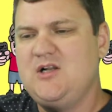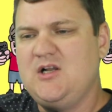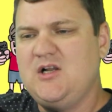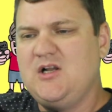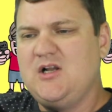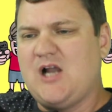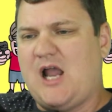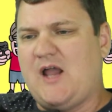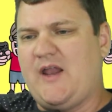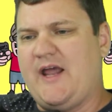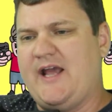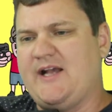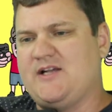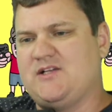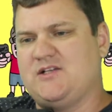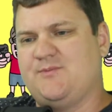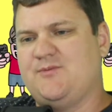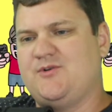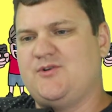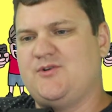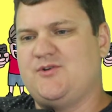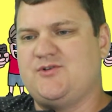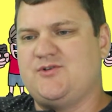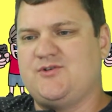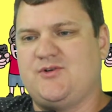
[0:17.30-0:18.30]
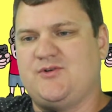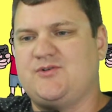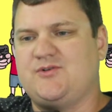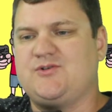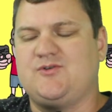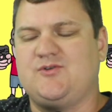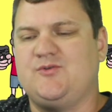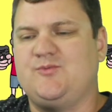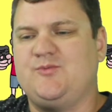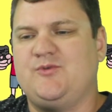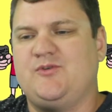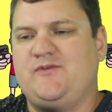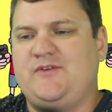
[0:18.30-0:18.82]
I like some of those old
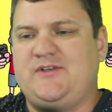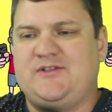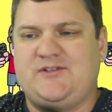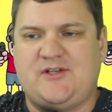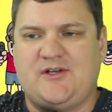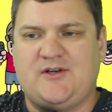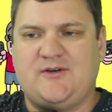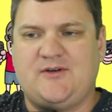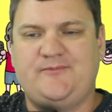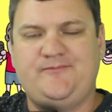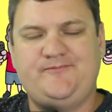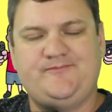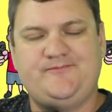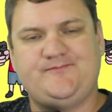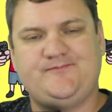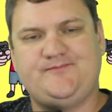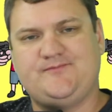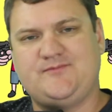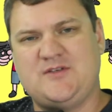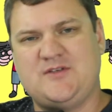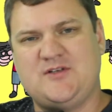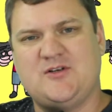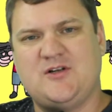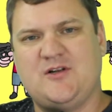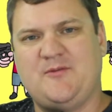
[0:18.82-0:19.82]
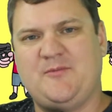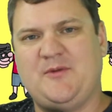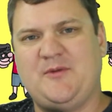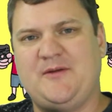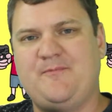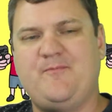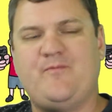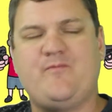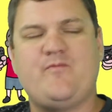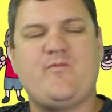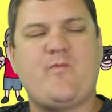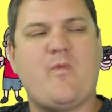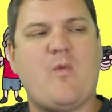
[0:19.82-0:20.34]
school movies, though. You know what I mean?
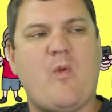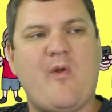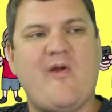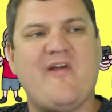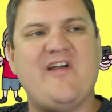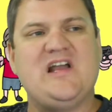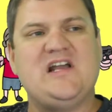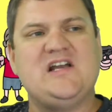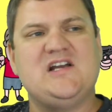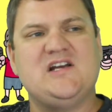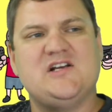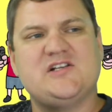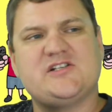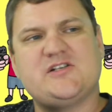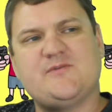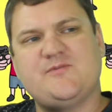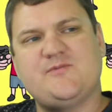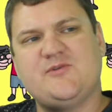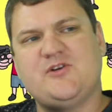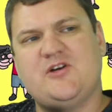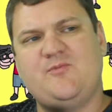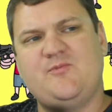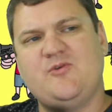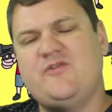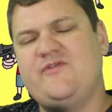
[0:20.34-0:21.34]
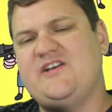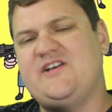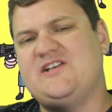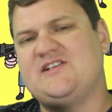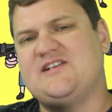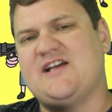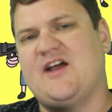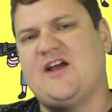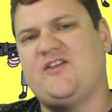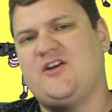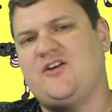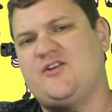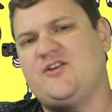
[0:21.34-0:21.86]
Some good movies
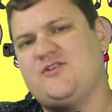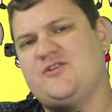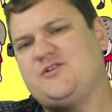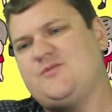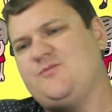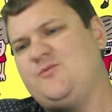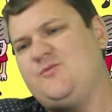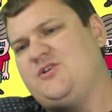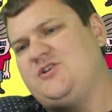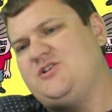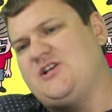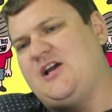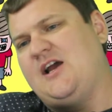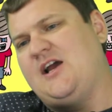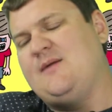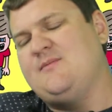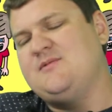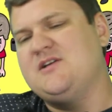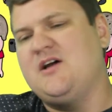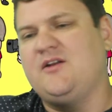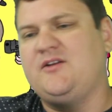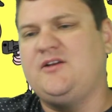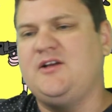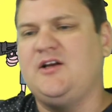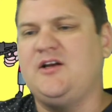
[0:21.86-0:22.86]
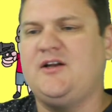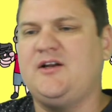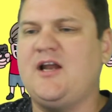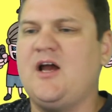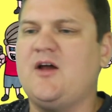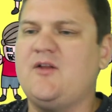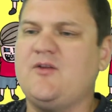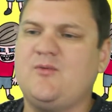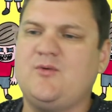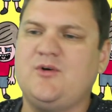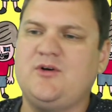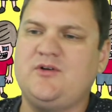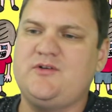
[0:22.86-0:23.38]
out there. There's some good times out there. Now
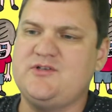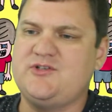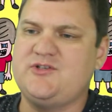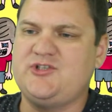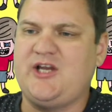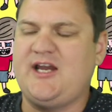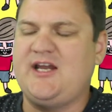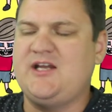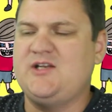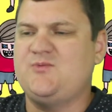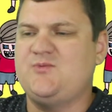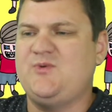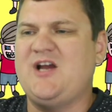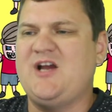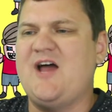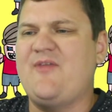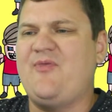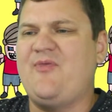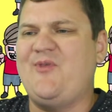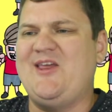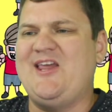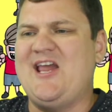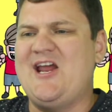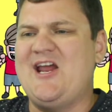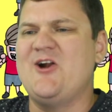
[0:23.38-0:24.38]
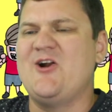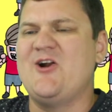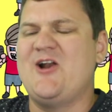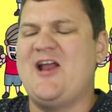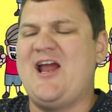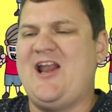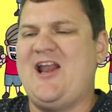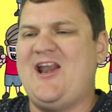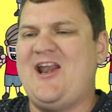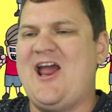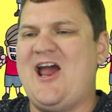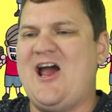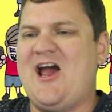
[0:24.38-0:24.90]
the world has changed. We got the internet
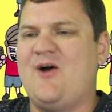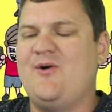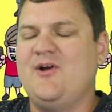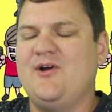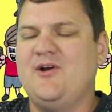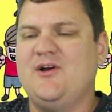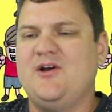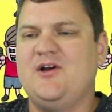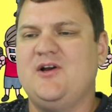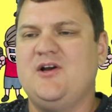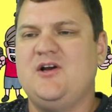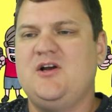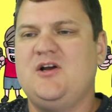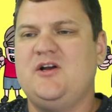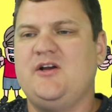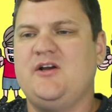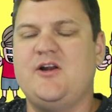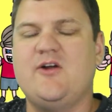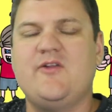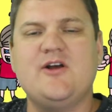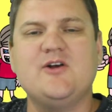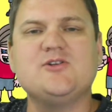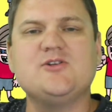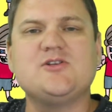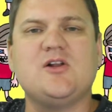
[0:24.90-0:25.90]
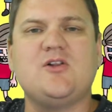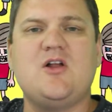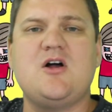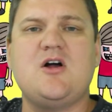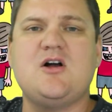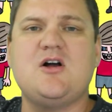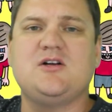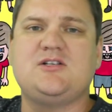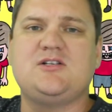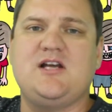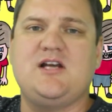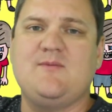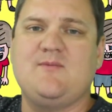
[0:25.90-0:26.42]
now. You know, there's a
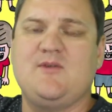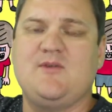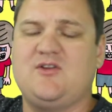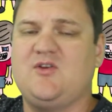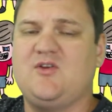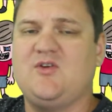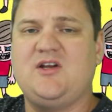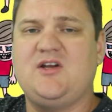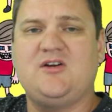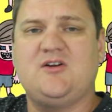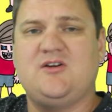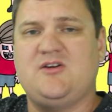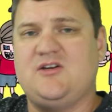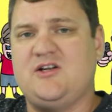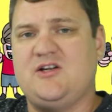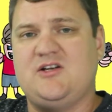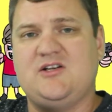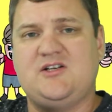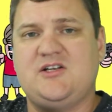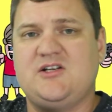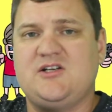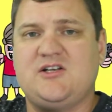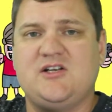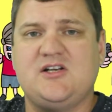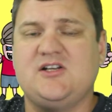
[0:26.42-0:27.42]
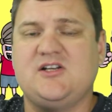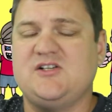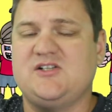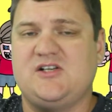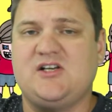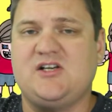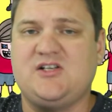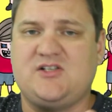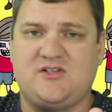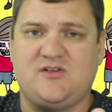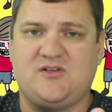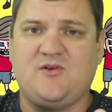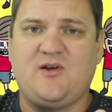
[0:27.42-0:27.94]
long time that the internet didn't
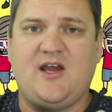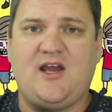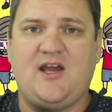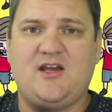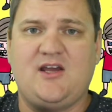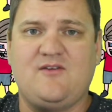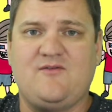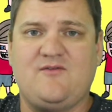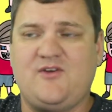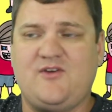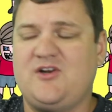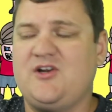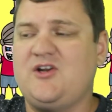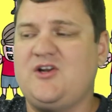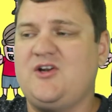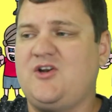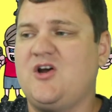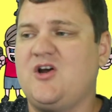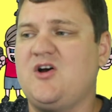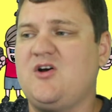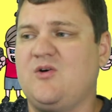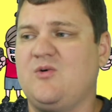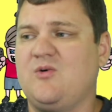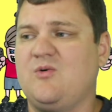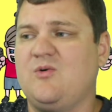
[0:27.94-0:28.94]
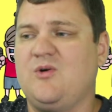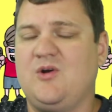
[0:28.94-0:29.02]
exist, okay? If you didn't know.